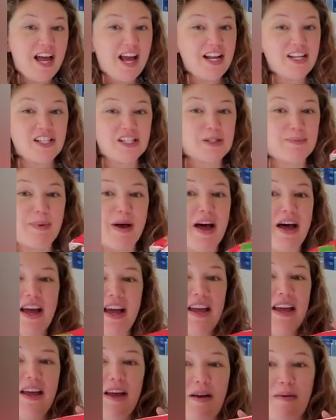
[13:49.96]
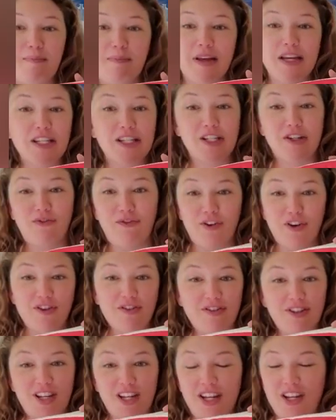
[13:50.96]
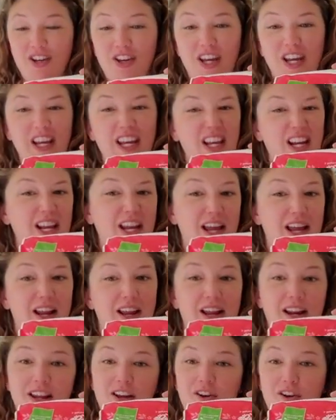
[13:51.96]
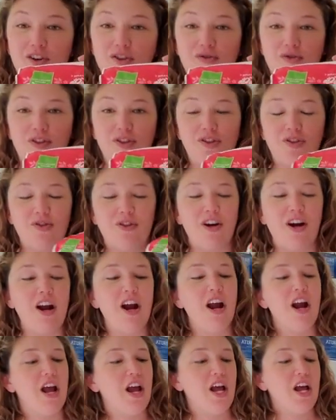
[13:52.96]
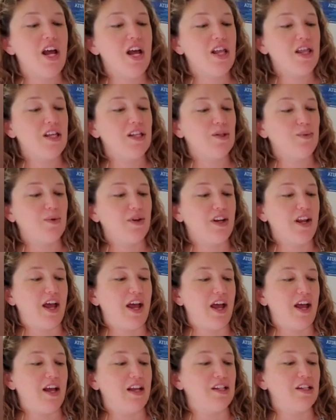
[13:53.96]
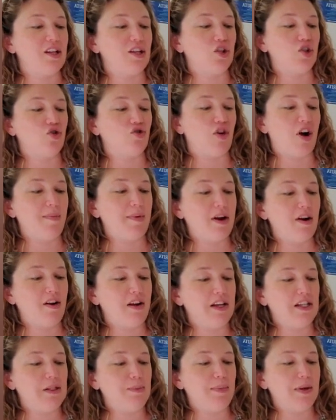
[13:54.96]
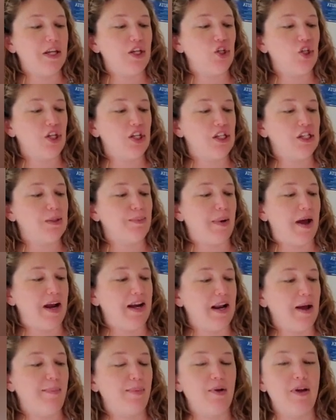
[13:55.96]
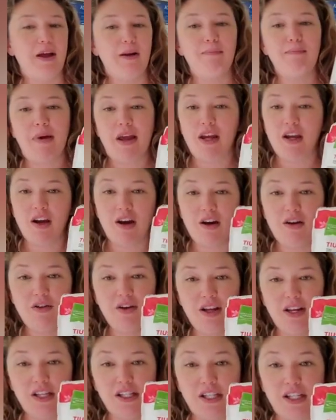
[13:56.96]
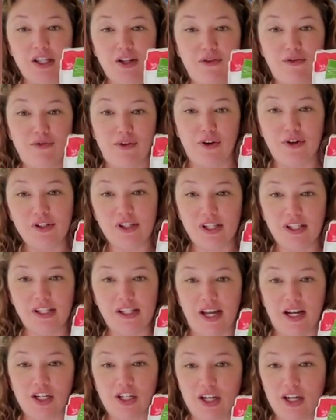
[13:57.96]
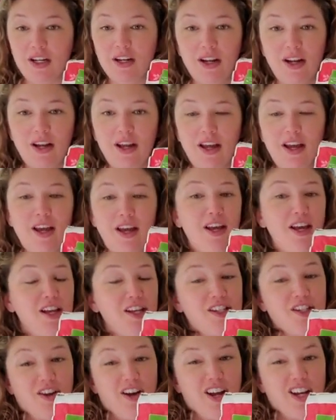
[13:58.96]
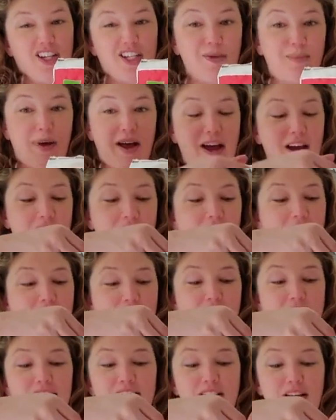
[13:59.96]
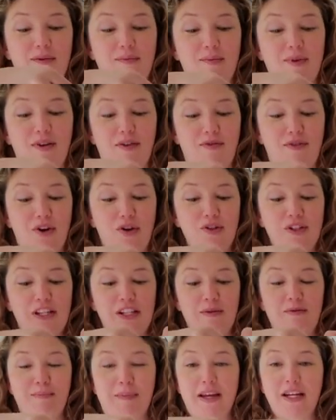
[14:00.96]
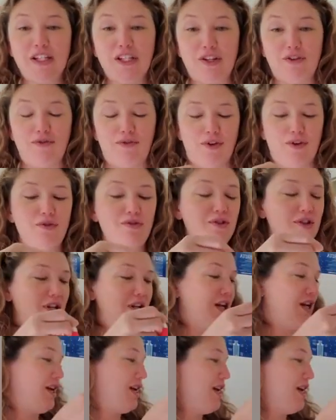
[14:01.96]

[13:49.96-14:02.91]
I just buy mixed fruit. You can get it at any grocery store. This one has strawberries, peaches, pineapple, and mango, and it's in the frozen section. So I just buy some frozen mixed fruit.